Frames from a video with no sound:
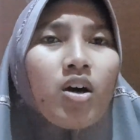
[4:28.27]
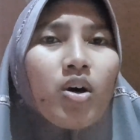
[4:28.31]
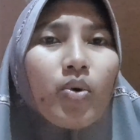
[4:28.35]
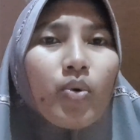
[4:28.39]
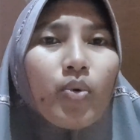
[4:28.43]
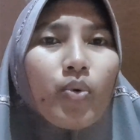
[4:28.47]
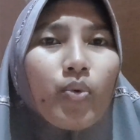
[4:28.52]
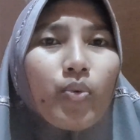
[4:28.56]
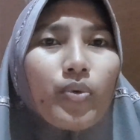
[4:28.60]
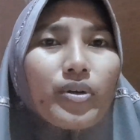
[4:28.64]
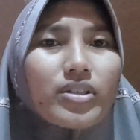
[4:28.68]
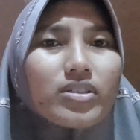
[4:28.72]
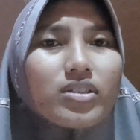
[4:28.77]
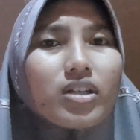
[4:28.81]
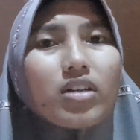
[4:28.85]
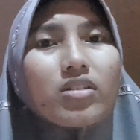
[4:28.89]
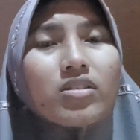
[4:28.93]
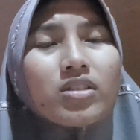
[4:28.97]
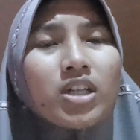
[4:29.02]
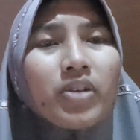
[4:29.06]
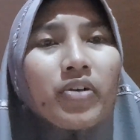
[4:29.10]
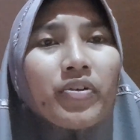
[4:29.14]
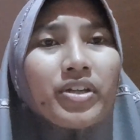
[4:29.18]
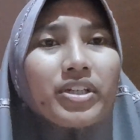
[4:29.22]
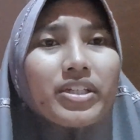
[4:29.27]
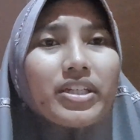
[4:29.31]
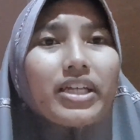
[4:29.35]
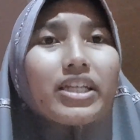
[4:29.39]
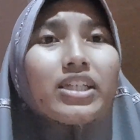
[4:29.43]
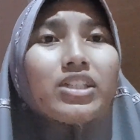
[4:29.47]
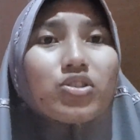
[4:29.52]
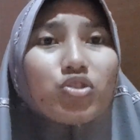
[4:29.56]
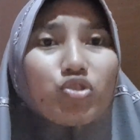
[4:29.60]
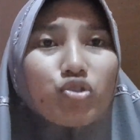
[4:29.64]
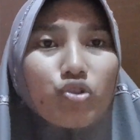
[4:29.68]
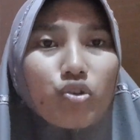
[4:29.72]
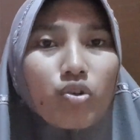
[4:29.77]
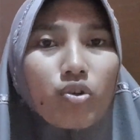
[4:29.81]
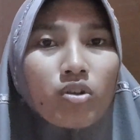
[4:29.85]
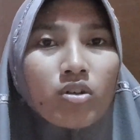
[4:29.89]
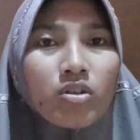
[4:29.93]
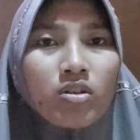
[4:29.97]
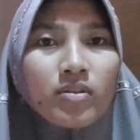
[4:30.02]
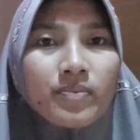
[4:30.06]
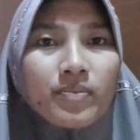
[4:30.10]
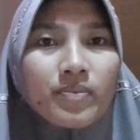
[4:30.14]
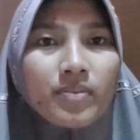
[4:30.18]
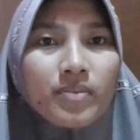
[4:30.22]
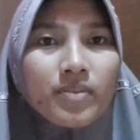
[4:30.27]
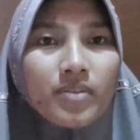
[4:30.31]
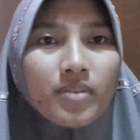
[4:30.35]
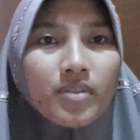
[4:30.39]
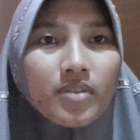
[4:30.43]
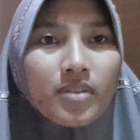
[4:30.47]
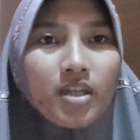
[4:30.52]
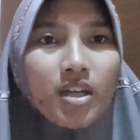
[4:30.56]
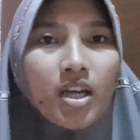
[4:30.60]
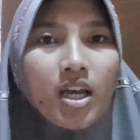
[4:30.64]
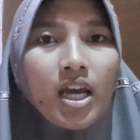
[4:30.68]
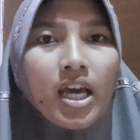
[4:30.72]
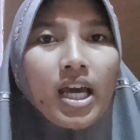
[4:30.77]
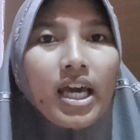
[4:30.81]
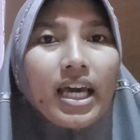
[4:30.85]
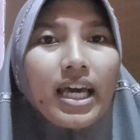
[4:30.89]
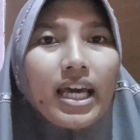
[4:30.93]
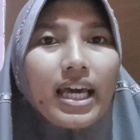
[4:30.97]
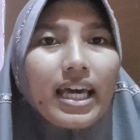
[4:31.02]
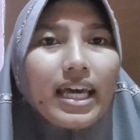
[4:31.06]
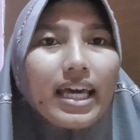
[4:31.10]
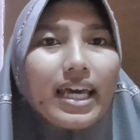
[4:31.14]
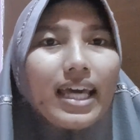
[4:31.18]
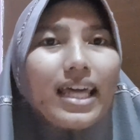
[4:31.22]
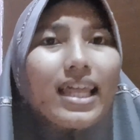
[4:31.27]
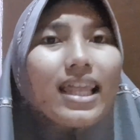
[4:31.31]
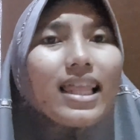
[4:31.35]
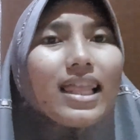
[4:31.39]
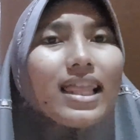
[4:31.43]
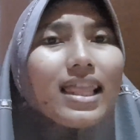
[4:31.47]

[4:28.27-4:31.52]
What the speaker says: without knowing the intro. It